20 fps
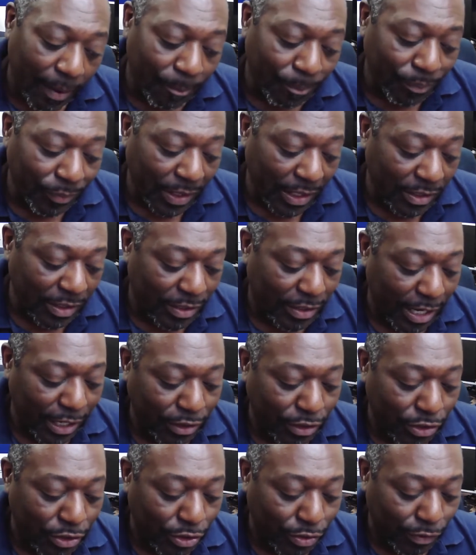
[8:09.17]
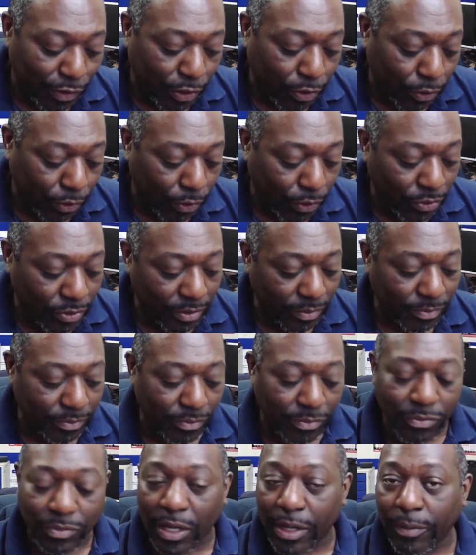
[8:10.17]
Detections to record,
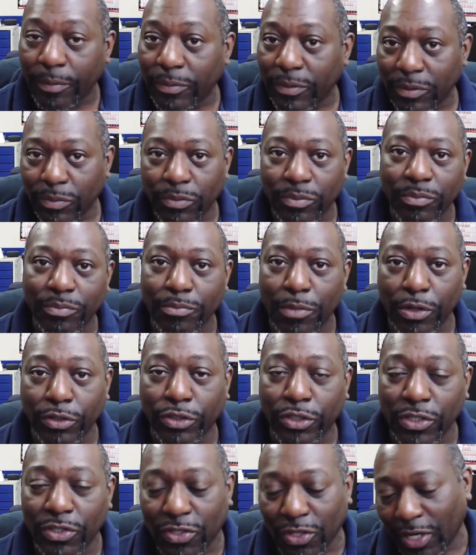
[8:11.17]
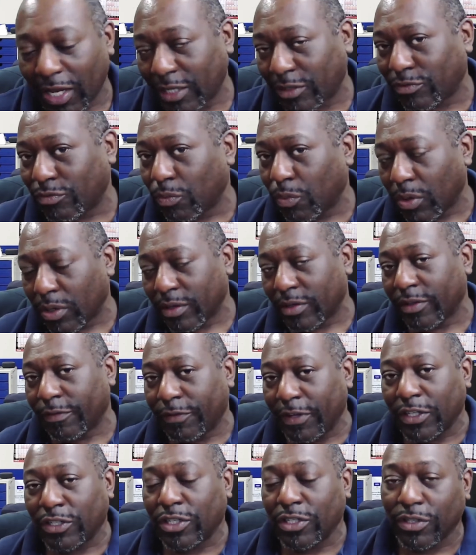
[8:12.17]
well, motion. So that's one of the
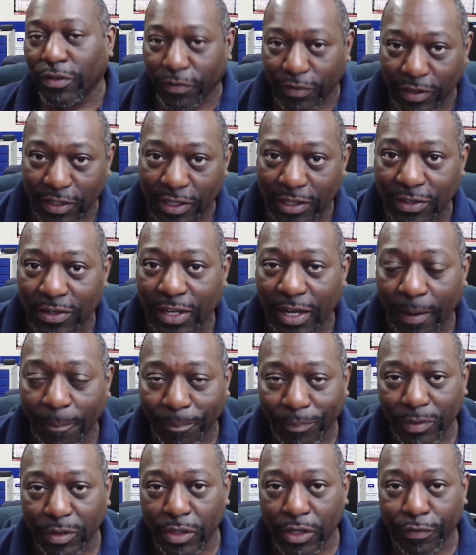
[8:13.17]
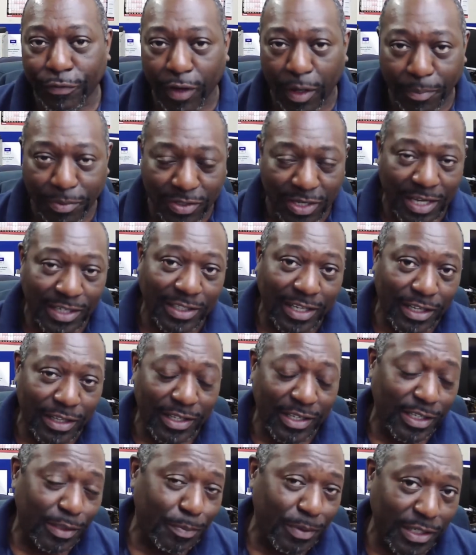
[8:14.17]
features of the Unifi Protect and these
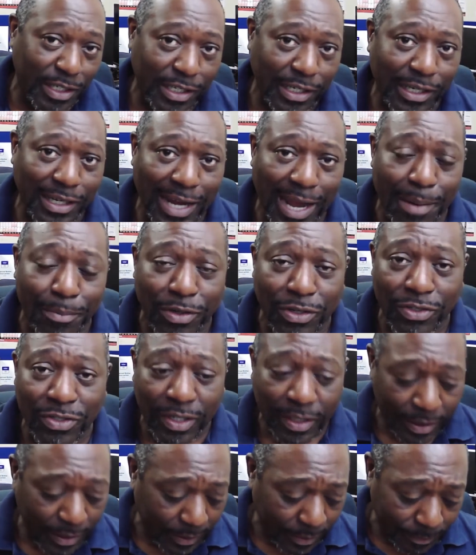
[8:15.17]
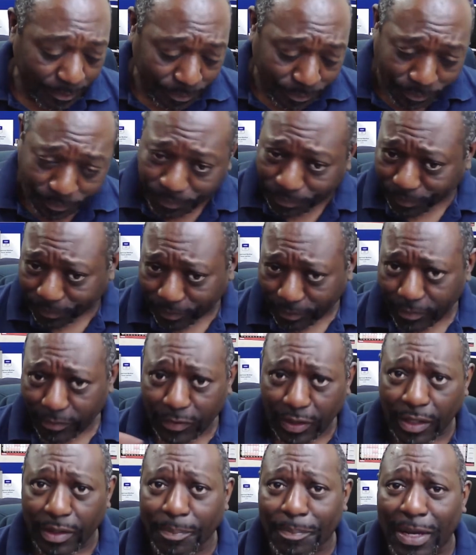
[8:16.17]
particular cameras.
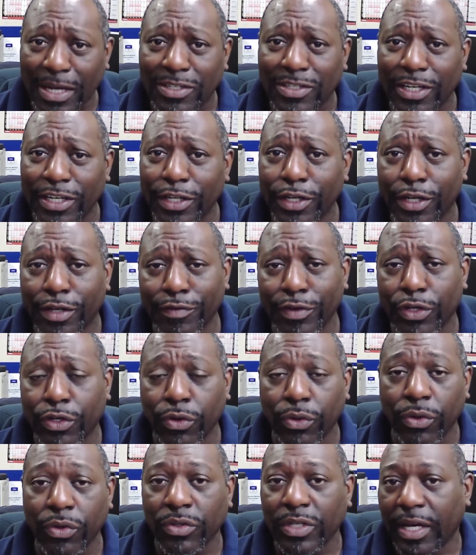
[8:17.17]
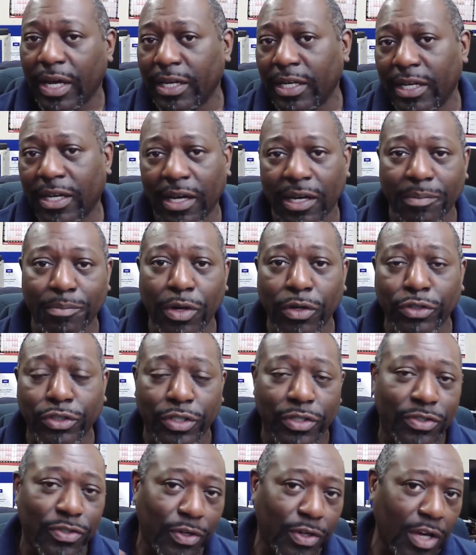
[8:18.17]
Basically, you can record any kind of motion. So
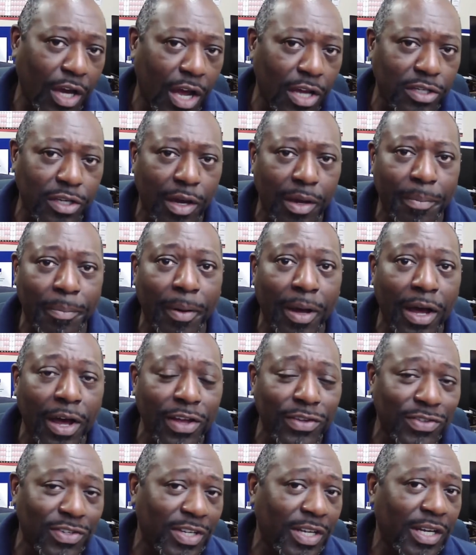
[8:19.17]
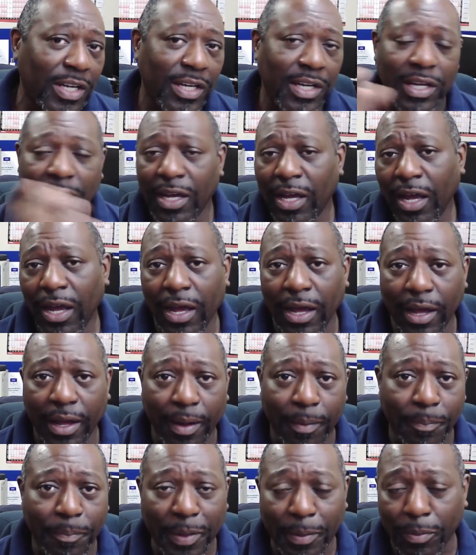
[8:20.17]
cars going past,
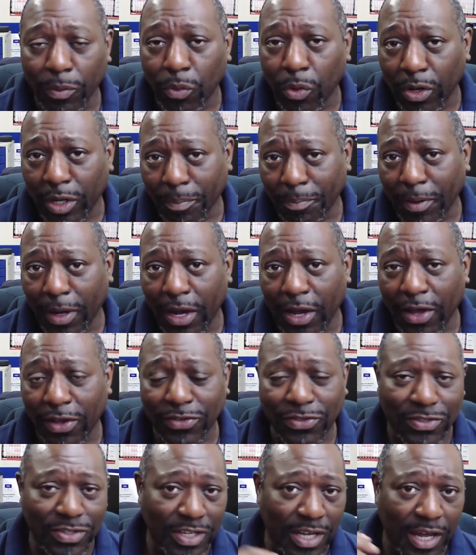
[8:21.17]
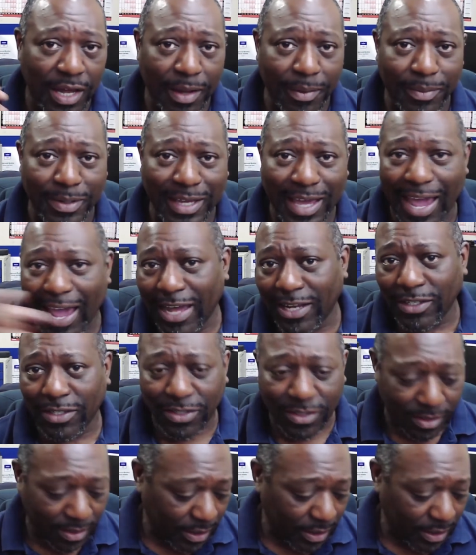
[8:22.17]
people walking past, cats.